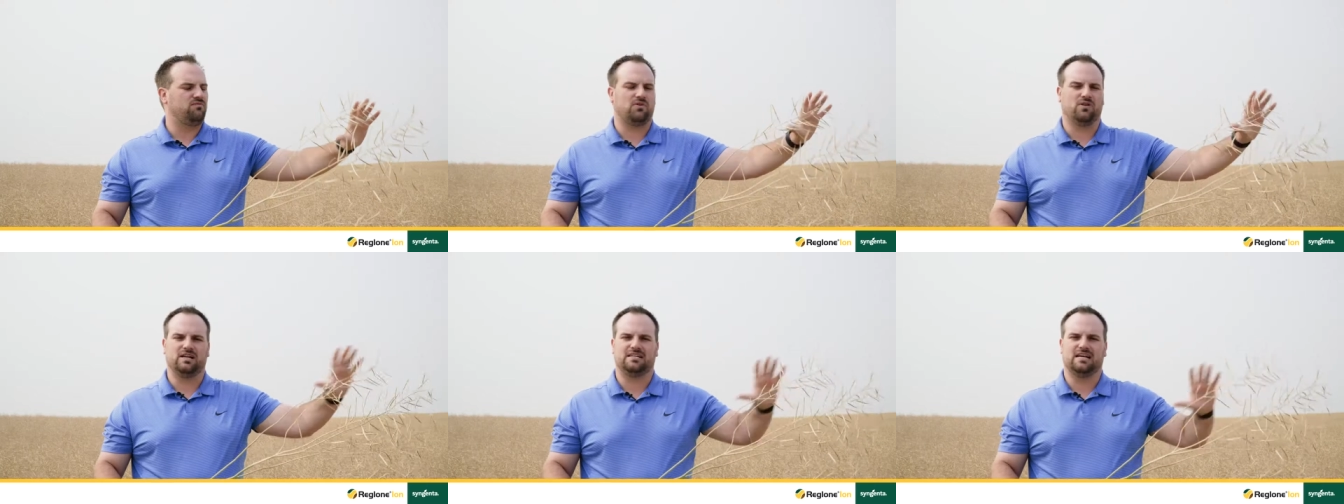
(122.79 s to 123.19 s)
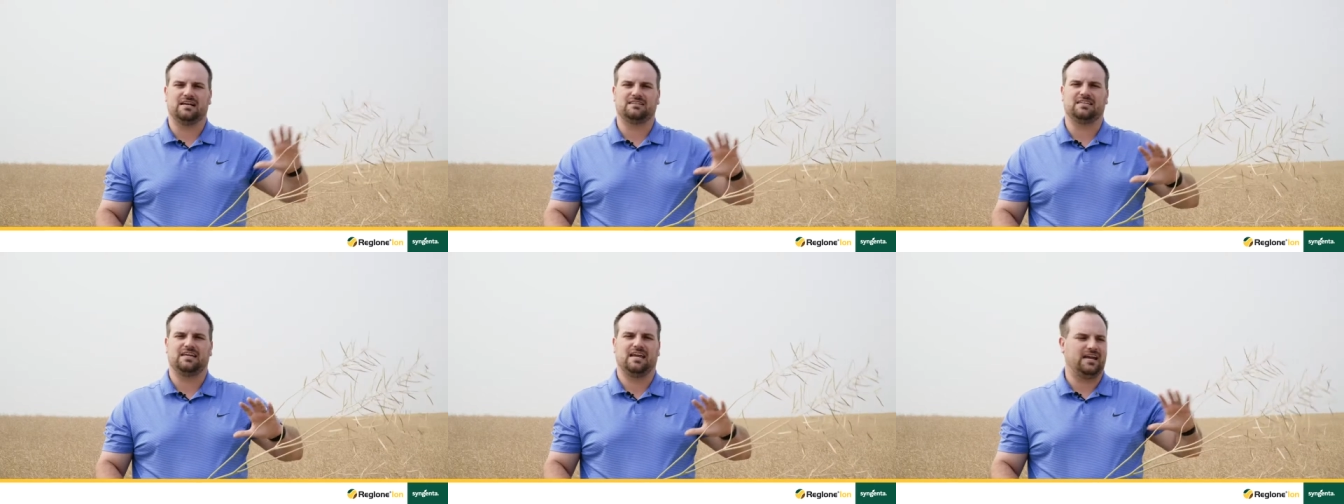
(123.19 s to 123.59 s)
fully
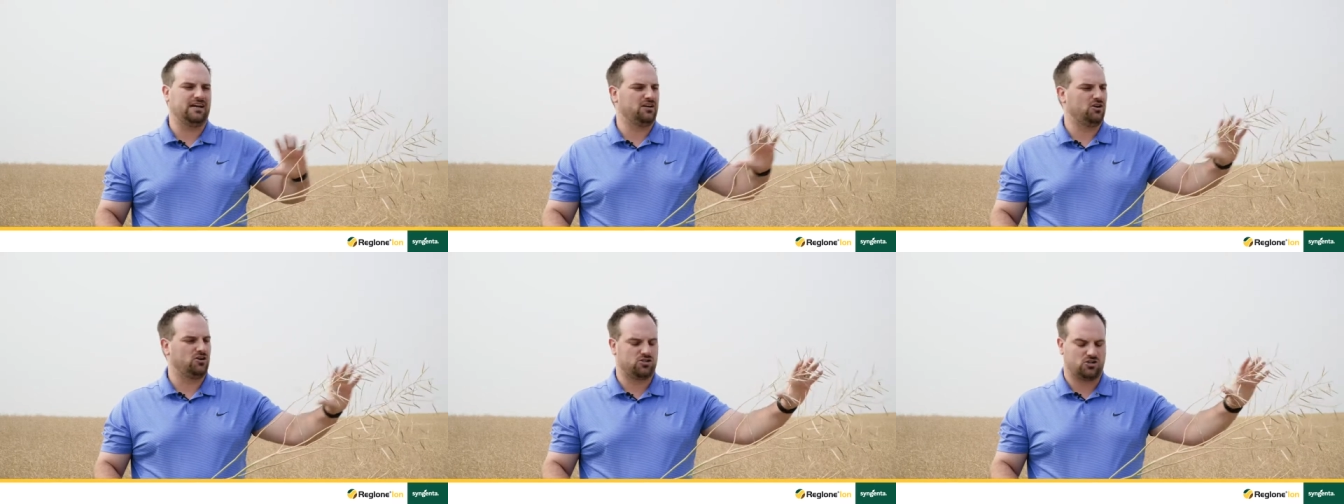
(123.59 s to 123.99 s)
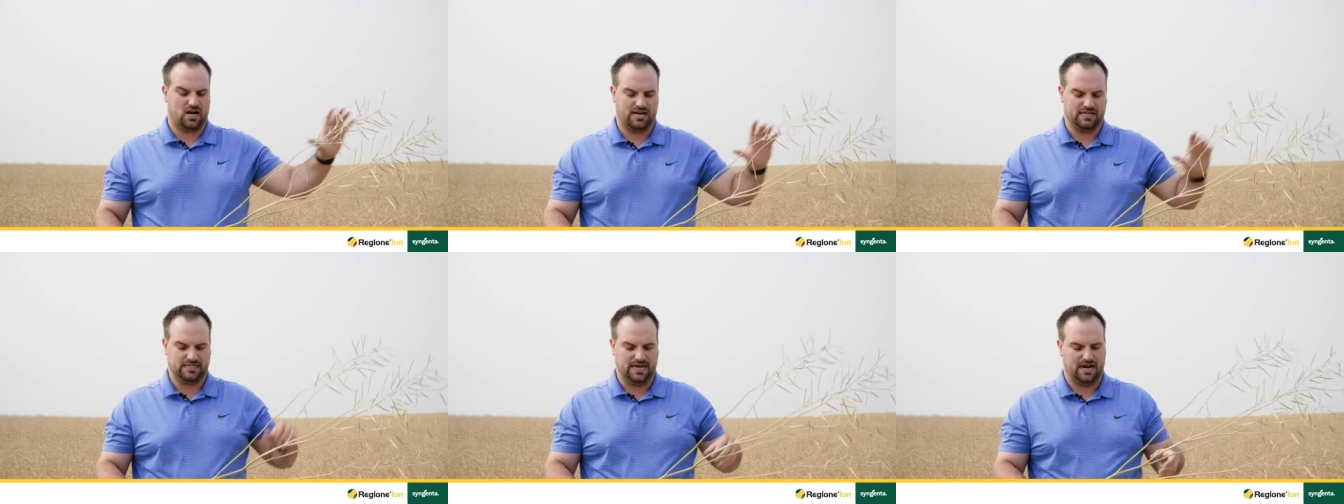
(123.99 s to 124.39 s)
desiccated or
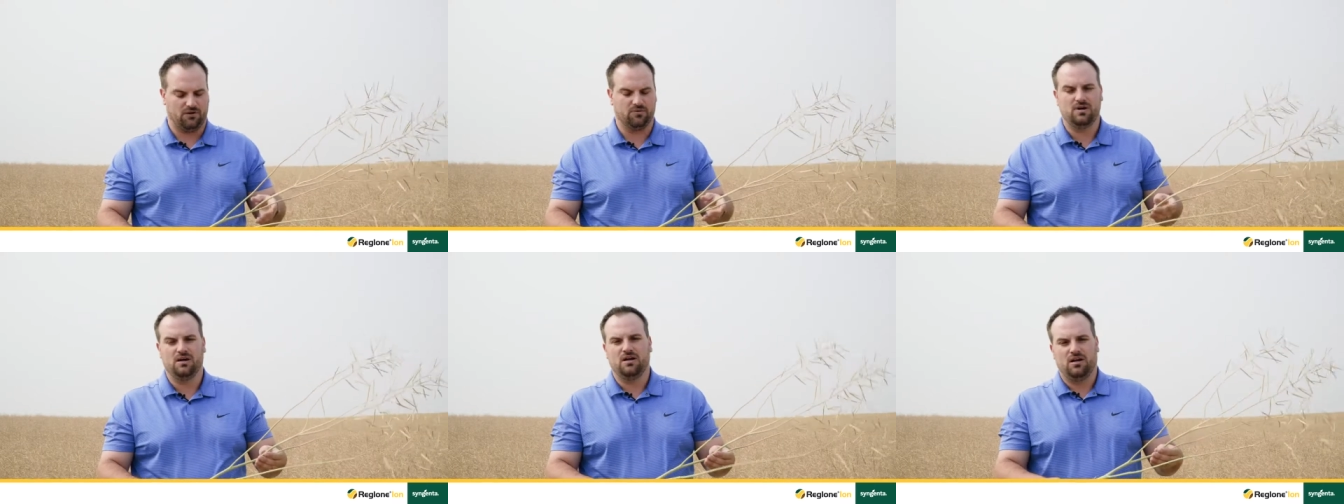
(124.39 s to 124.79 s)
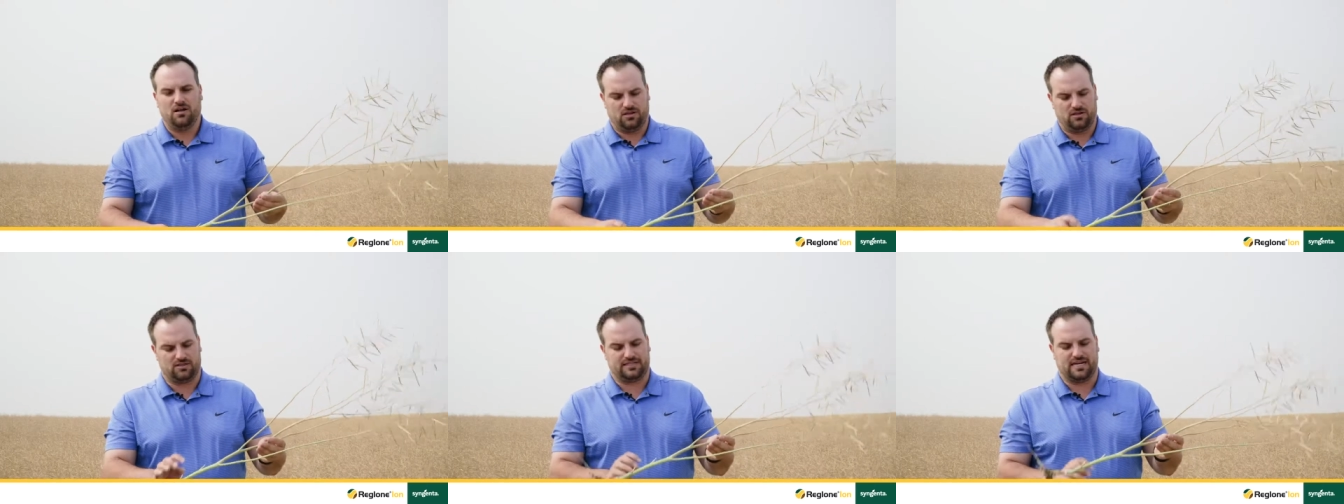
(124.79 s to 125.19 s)
dried down,
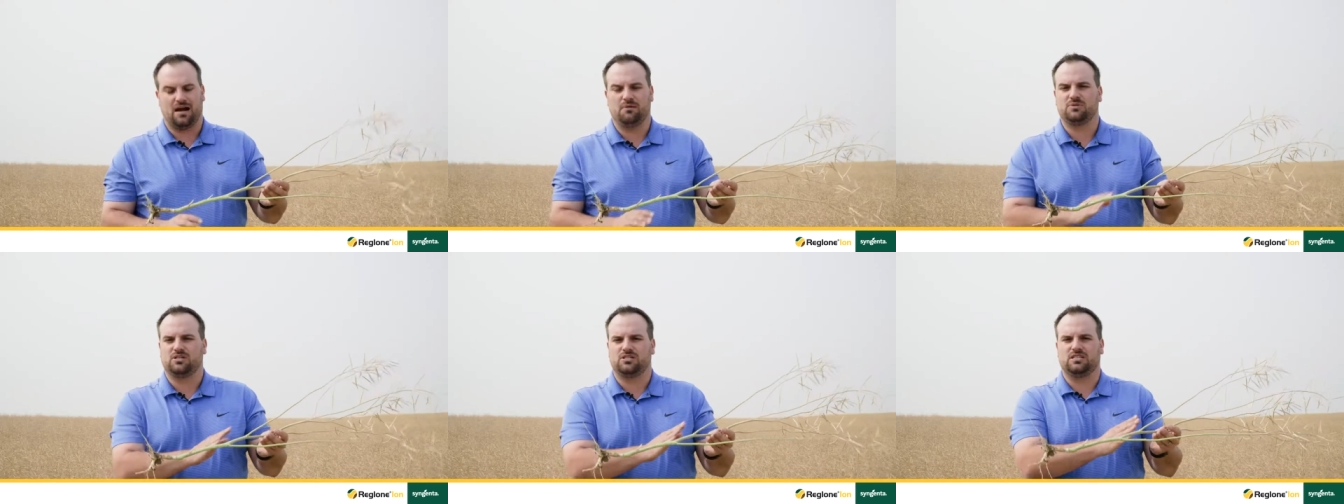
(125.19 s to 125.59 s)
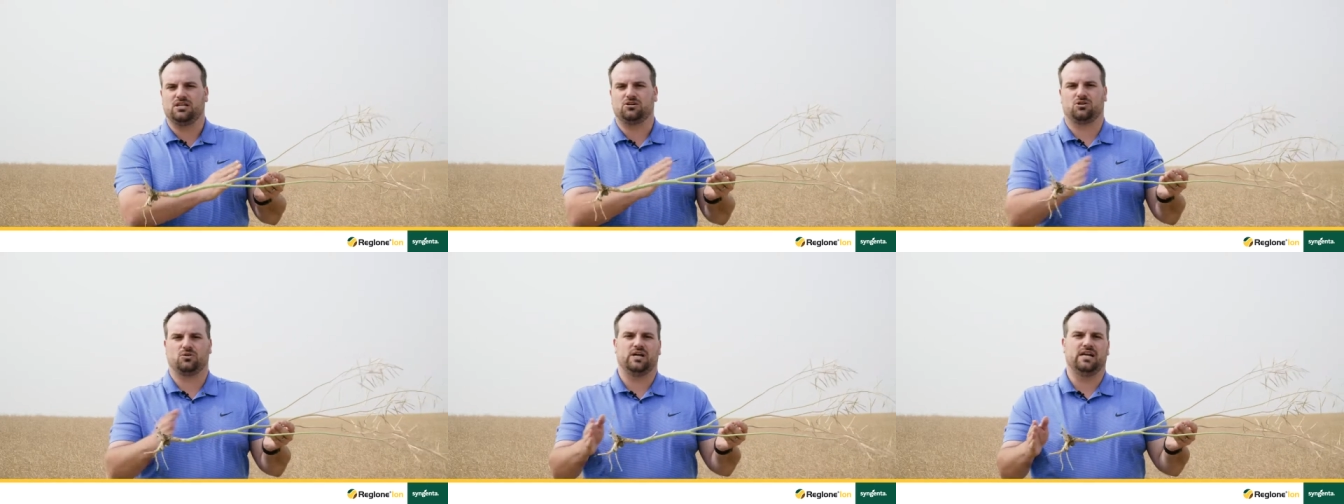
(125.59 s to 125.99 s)
the stems are
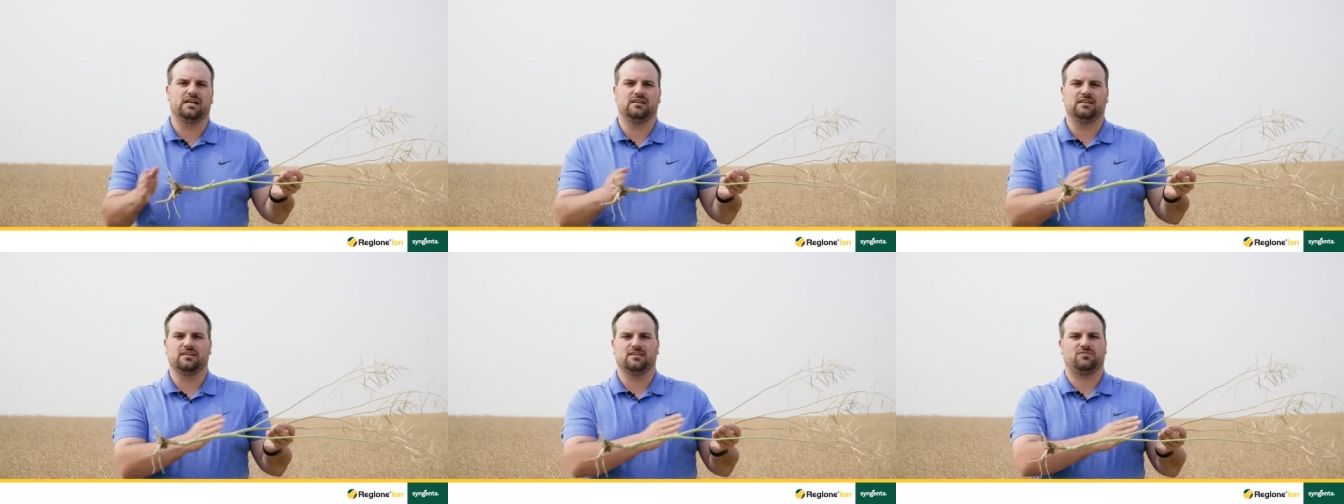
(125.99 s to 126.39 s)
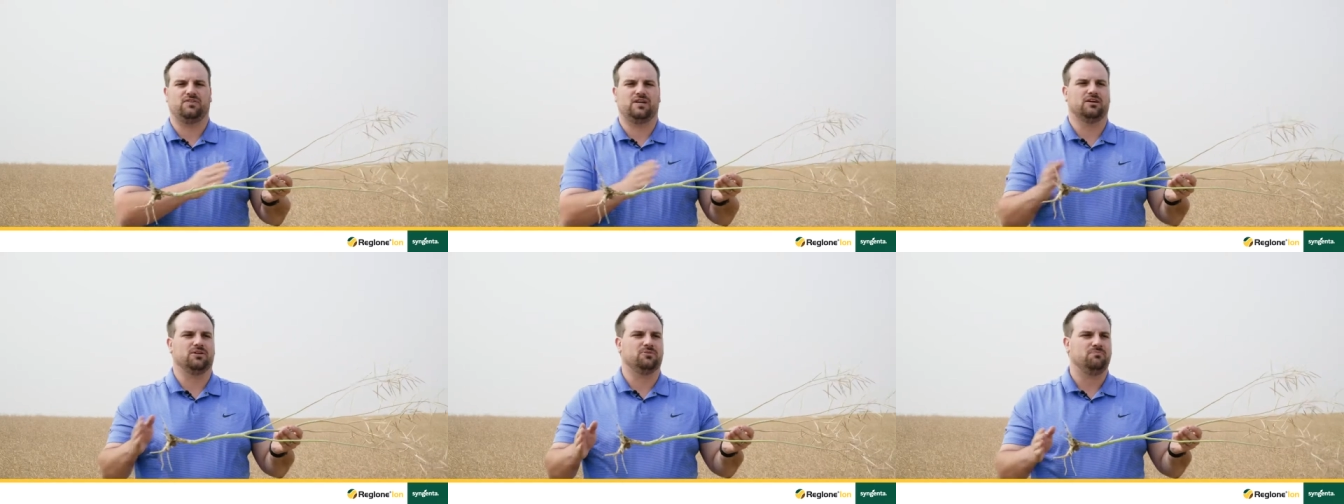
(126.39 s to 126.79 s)
still green in this
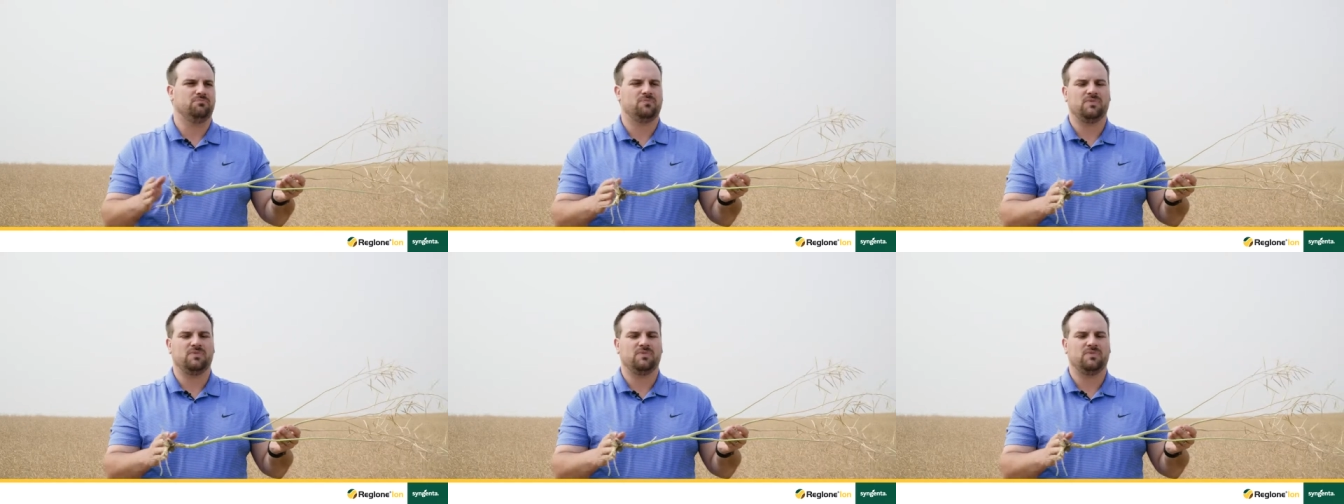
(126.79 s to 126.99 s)
field.